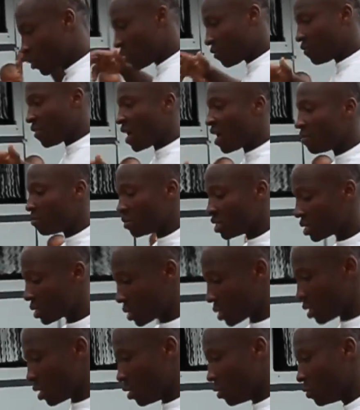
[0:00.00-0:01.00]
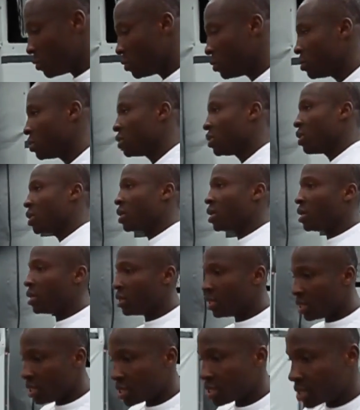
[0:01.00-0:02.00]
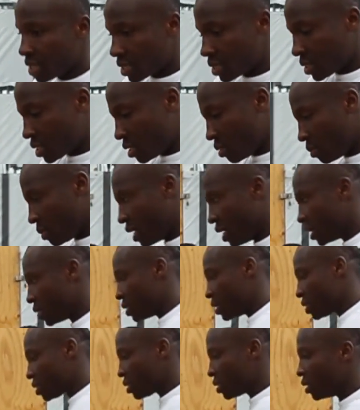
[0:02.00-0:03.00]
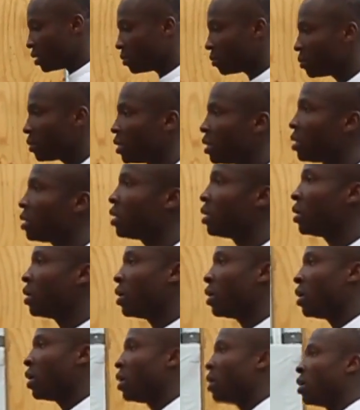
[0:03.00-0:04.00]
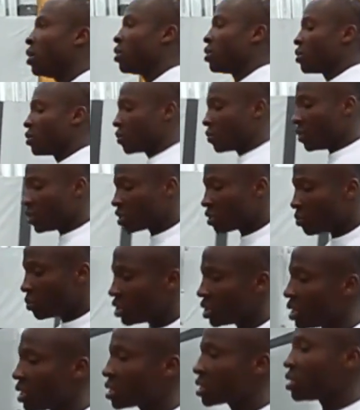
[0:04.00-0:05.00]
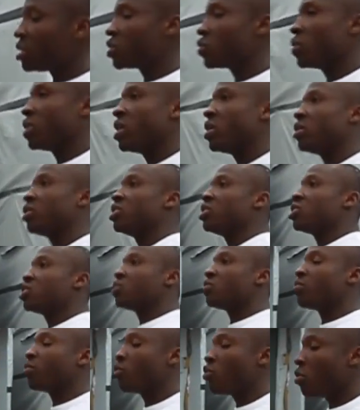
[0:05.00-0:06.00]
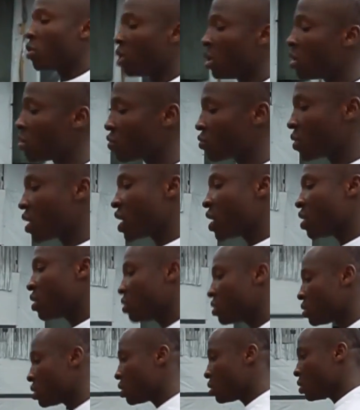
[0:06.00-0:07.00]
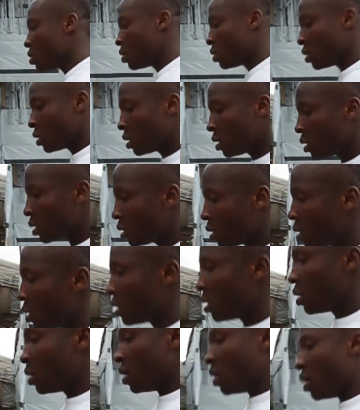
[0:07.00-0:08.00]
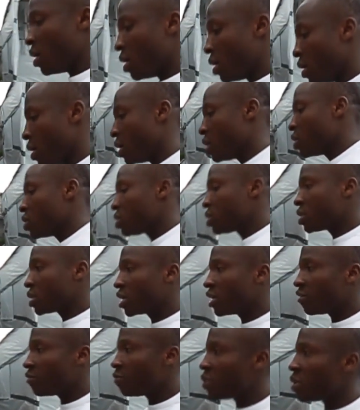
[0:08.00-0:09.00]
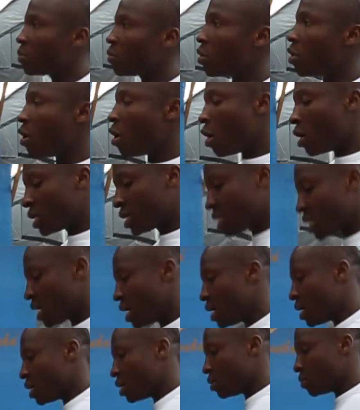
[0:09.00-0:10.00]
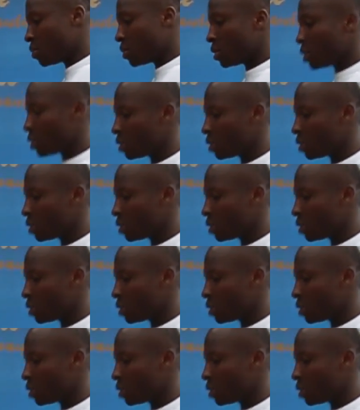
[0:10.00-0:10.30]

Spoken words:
to 5 months ago, they set something like this up. Reason being is because when it used to pour rain, it used to give people a hard time.